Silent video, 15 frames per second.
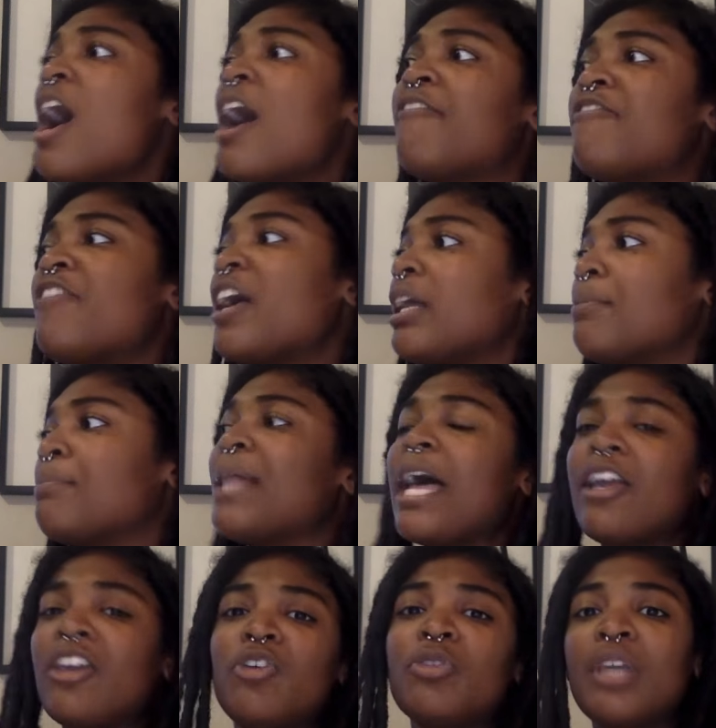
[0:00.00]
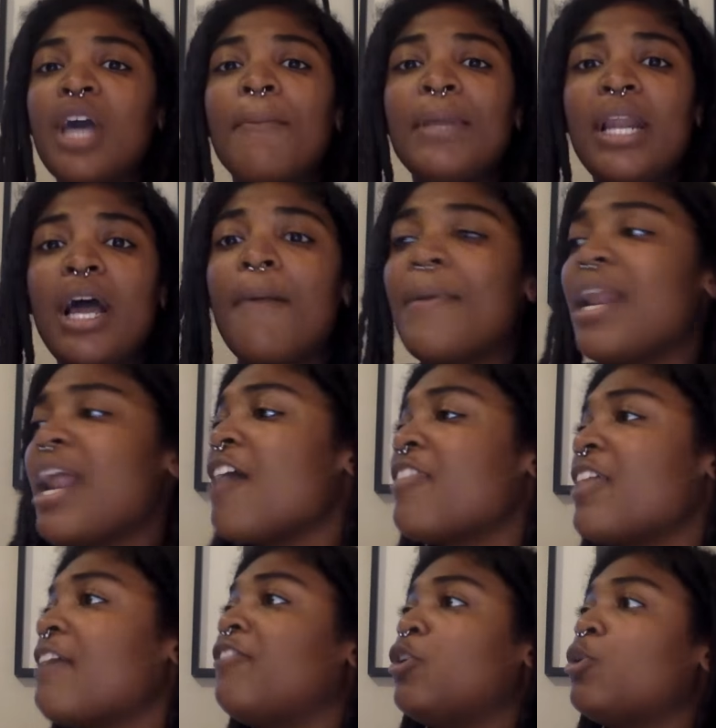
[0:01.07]
of fucking black youth coming up and how
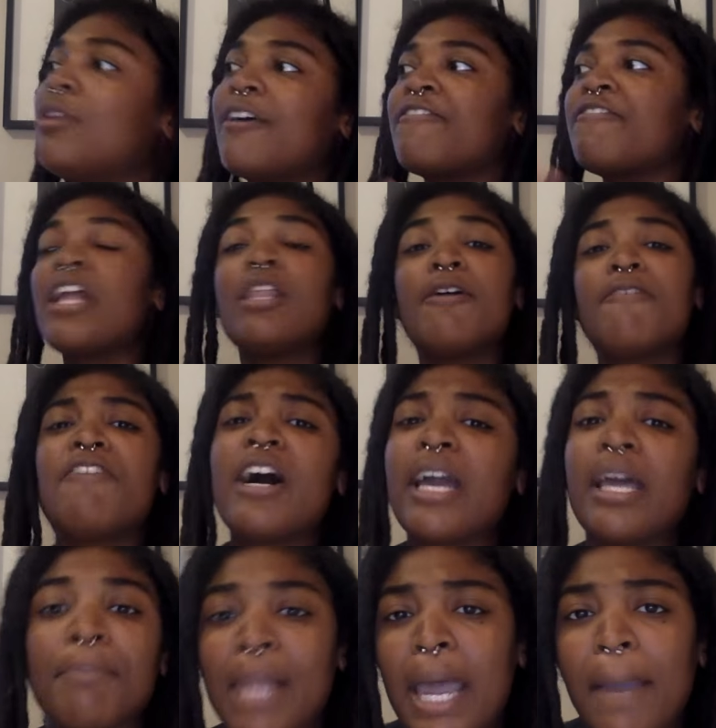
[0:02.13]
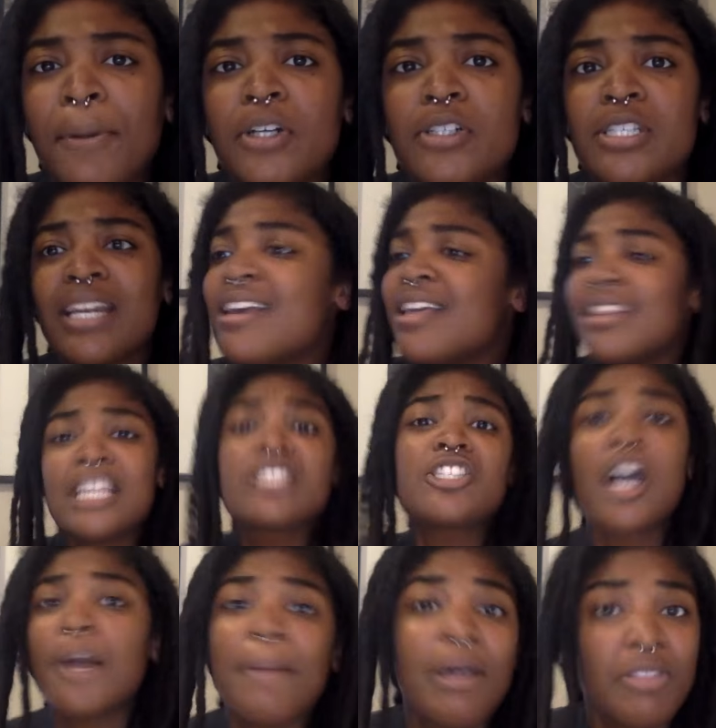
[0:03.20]
they view their fellow fucking black person. Let's
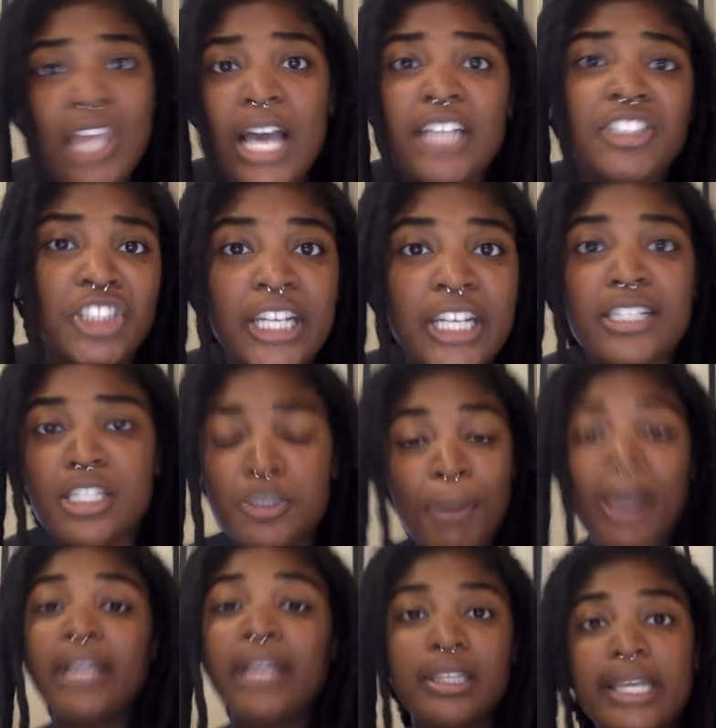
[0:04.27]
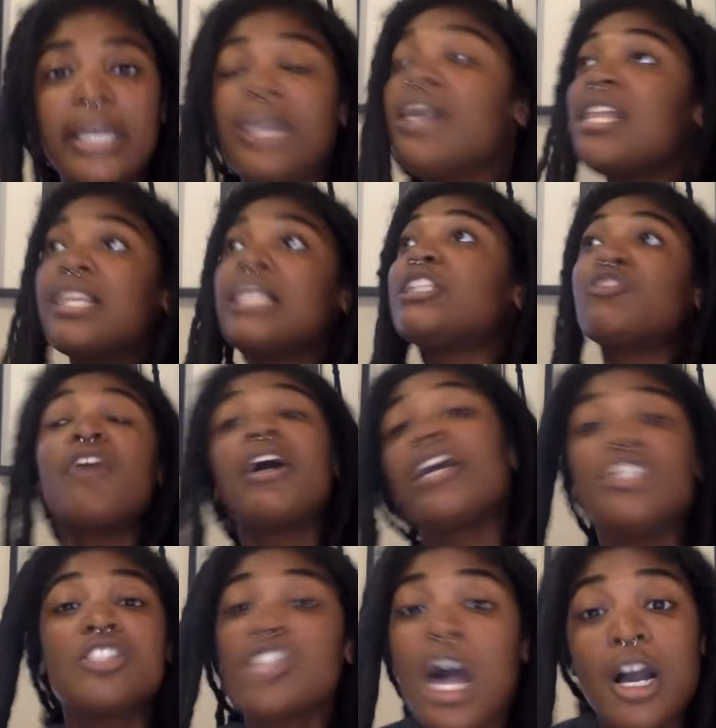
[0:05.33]
talk about that shit, Spike Lee. Let's
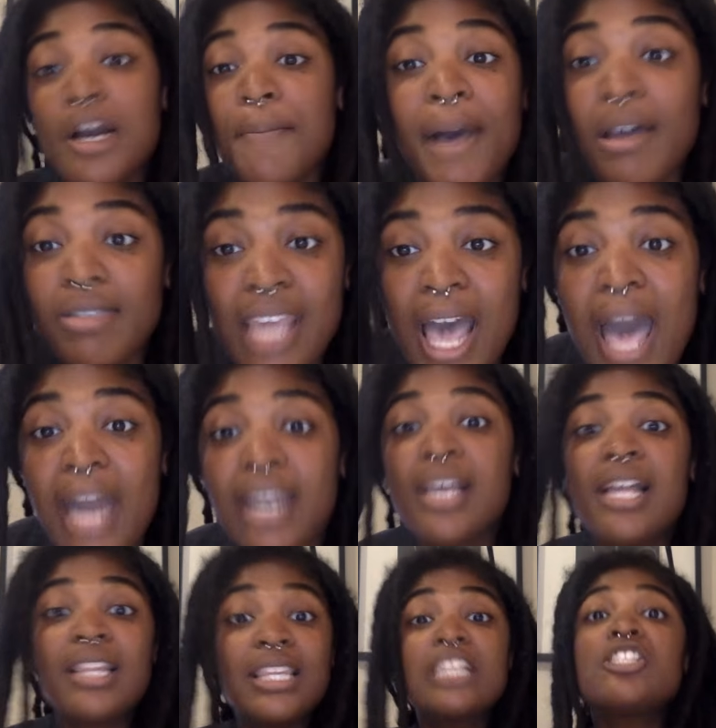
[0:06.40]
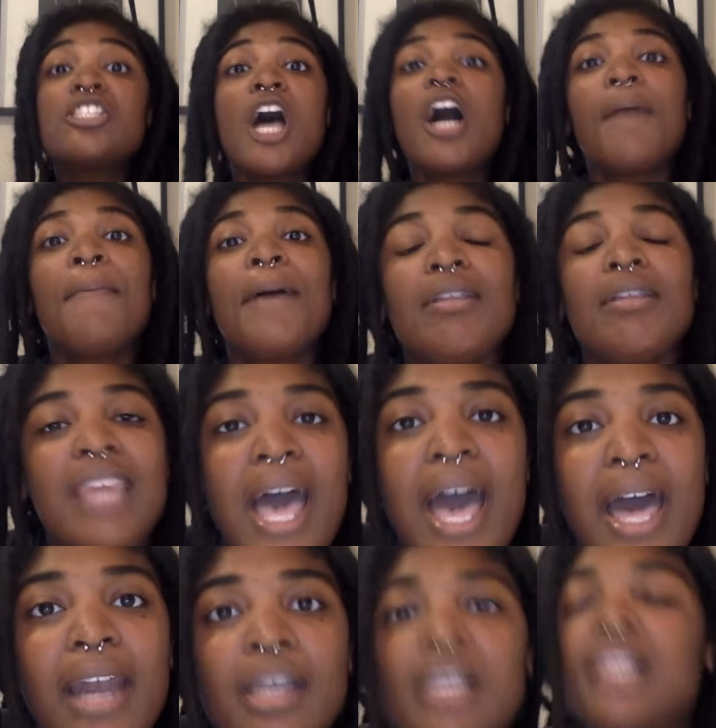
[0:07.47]
fucking talk about that. Let's talk about
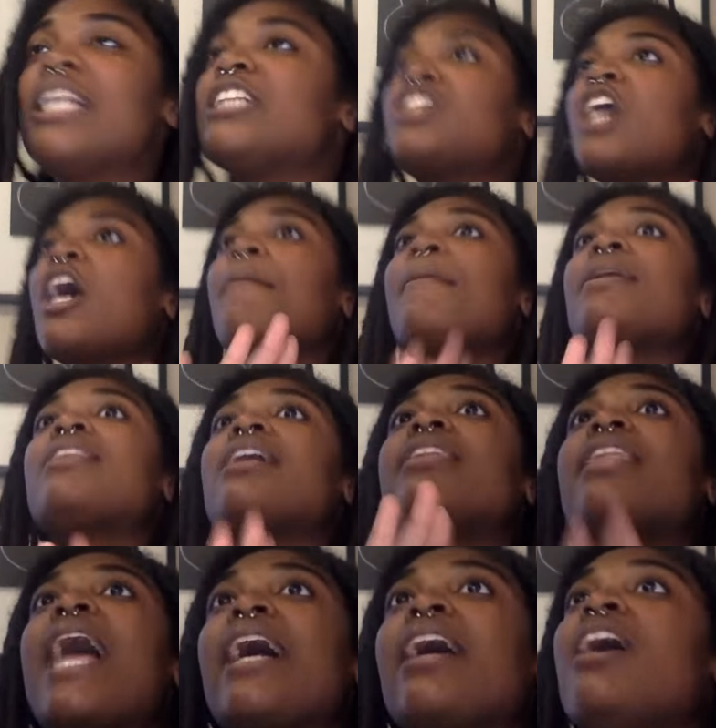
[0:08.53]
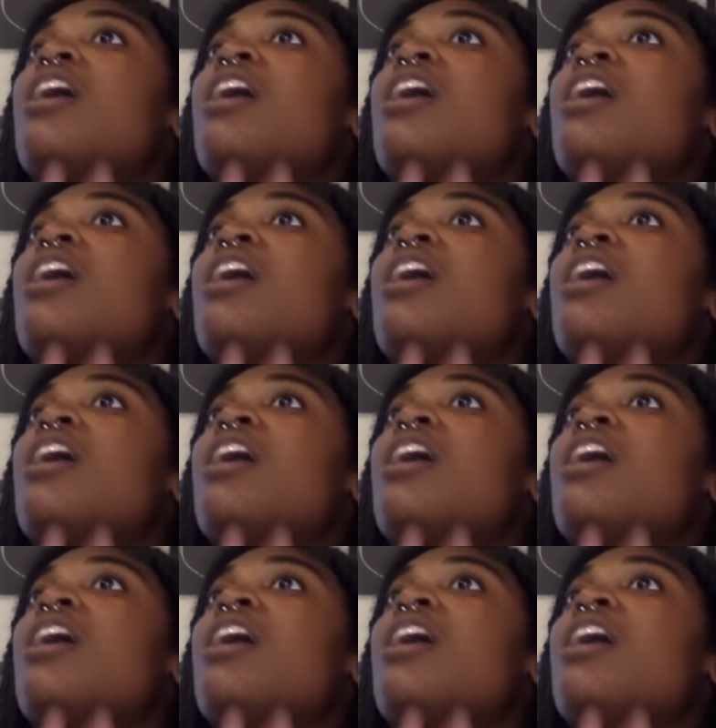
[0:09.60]
that. Let's talk about the lack